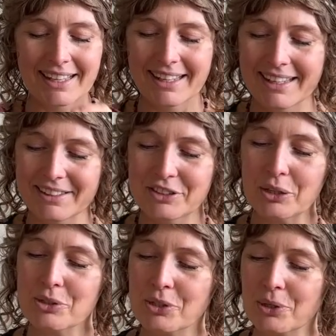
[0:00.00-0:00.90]

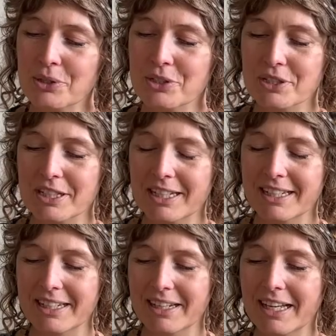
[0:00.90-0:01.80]
Those socks,
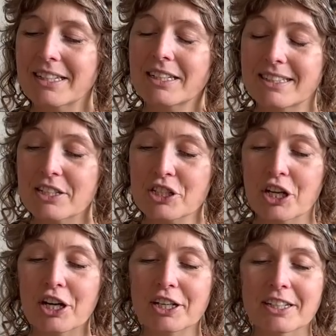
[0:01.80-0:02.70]
this
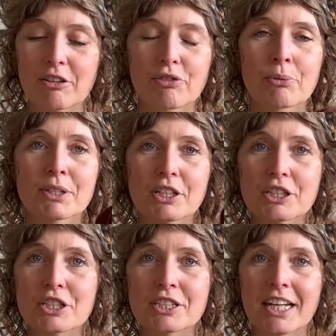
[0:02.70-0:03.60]
yarn is from a
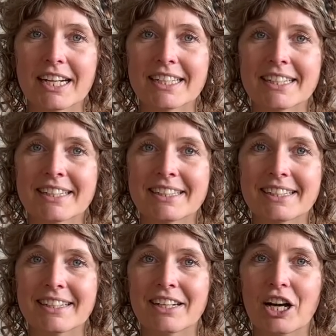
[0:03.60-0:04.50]
Dutch
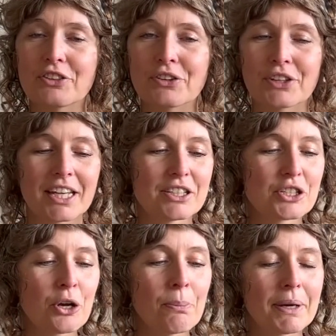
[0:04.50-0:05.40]
dyer, Atelier
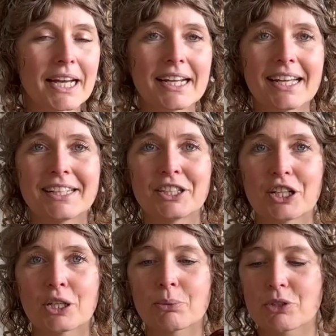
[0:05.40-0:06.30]
Sopra, and the
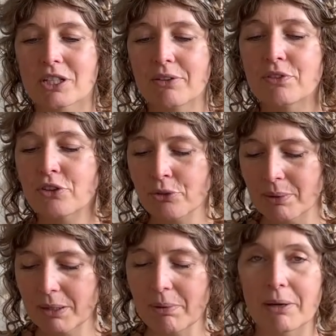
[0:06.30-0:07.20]
yarn was gifted to
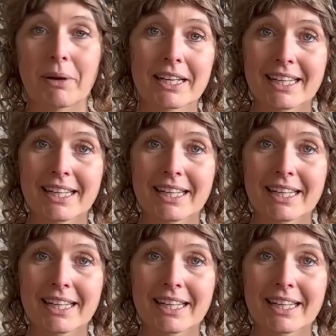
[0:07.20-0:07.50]
me by my